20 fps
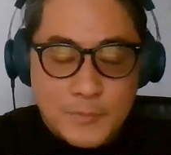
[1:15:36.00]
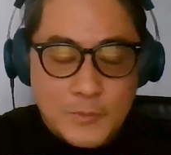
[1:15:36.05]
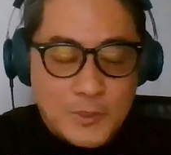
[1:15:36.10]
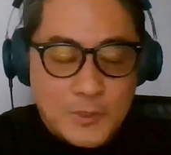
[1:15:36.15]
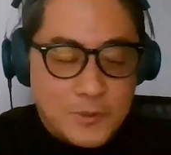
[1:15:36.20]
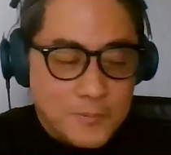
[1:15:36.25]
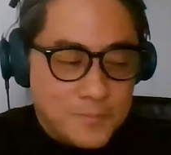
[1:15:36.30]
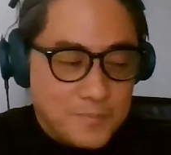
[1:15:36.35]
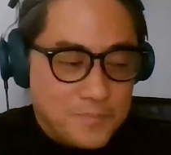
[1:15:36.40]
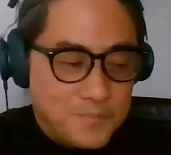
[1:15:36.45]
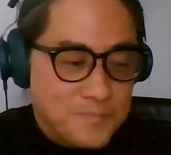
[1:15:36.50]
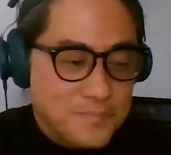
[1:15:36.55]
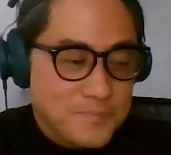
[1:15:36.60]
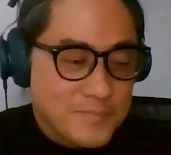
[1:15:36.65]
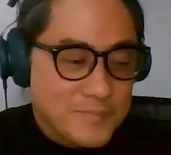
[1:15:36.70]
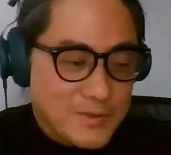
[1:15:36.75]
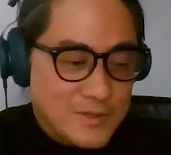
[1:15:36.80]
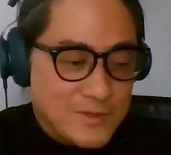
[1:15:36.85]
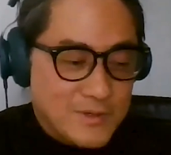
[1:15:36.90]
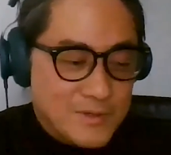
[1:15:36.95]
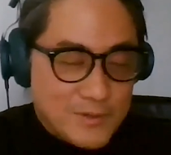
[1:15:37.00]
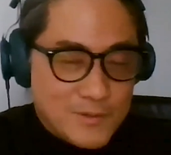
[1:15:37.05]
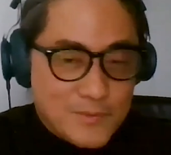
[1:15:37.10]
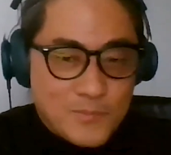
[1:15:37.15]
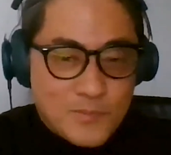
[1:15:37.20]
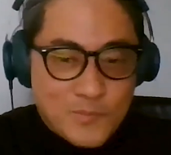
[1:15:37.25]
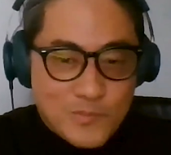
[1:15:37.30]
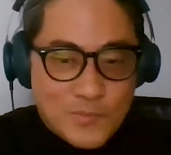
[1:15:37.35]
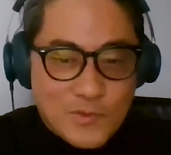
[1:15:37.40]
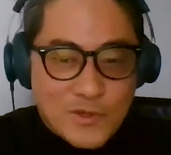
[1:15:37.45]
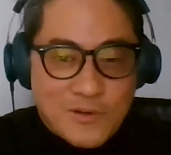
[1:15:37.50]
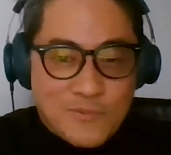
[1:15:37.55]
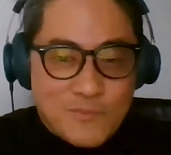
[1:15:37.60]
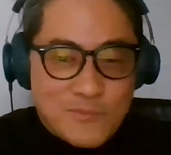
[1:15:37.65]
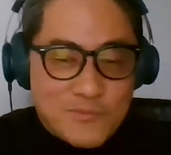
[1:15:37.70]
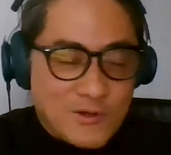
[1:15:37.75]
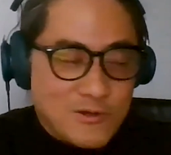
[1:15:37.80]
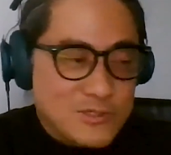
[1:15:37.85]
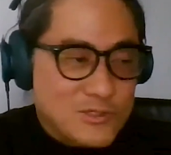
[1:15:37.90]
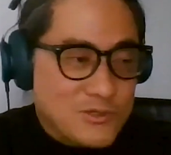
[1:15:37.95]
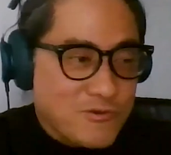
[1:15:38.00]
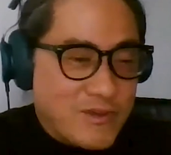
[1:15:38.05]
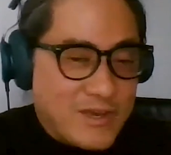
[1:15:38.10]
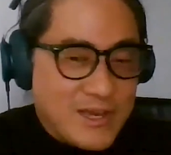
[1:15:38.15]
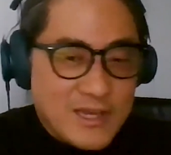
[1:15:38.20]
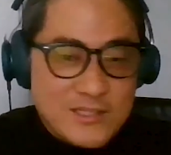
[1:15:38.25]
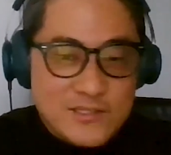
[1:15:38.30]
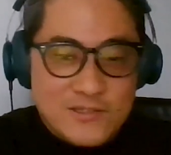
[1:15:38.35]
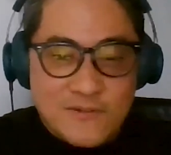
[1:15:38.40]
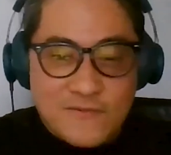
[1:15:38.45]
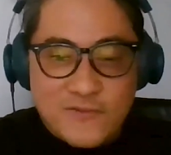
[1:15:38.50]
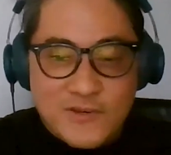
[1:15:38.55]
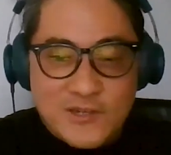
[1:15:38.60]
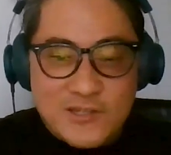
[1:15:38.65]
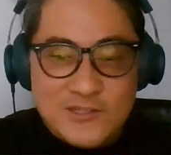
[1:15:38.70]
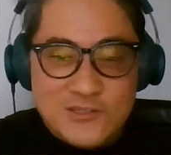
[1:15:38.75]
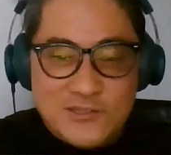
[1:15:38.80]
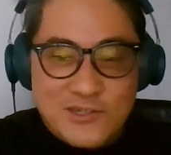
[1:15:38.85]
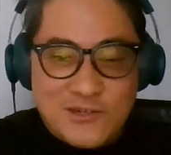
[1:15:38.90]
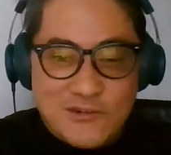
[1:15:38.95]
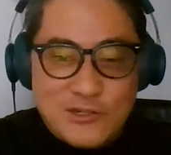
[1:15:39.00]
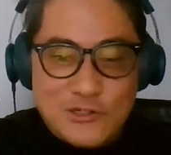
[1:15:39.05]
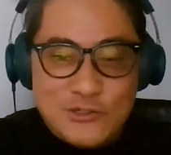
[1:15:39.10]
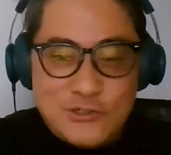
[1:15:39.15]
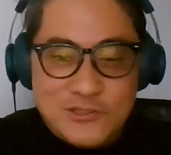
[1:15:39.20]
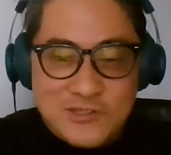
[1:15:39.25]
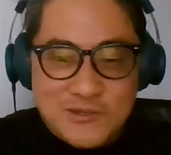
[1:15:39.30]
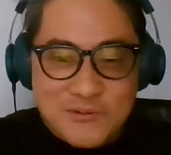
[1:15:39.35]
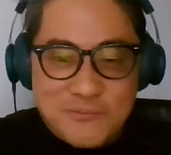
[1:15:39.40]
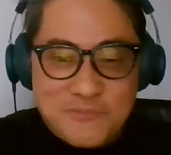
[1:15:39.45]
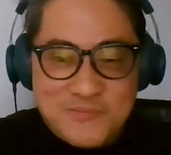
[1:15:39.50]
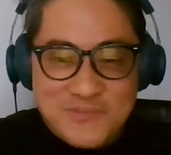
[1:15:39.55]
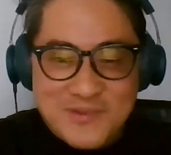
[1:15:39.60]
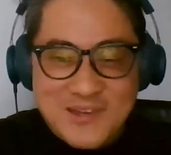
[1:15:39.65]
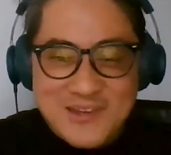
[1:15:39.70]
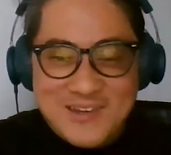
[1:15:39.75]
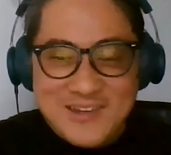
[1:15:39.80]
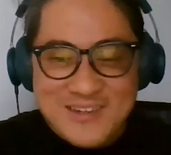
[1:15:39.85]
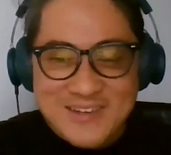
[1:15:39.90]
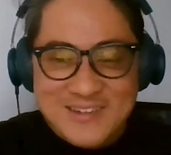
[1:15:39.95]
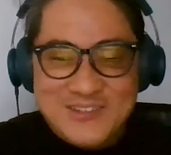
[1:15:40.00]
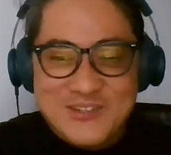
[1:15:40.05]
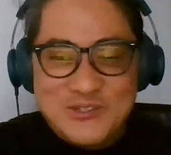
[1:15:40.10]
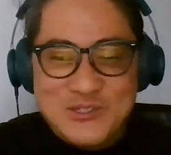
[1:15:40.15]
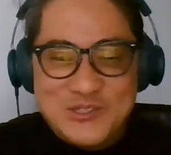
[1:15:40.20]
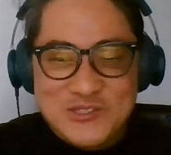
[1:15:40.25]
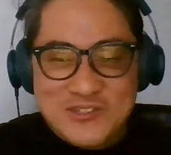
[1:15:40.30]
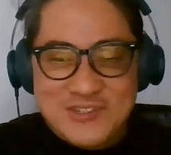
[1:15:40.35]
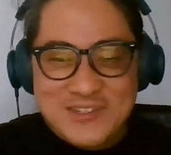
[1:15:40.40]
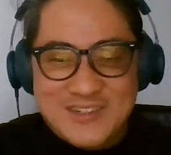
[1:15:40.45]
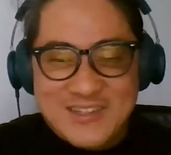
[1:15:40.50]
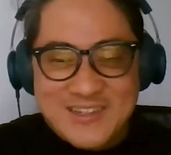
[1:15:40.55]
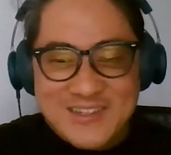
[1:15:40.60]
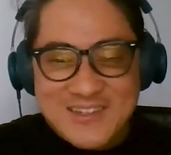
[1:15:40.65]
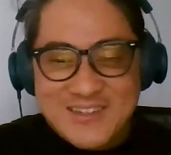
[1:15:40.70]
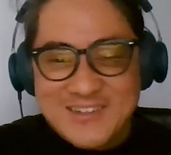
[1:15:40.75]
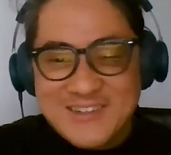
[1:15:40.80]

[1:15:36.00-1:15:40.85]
Yeah. Also, hands and faces are interesting. Usually.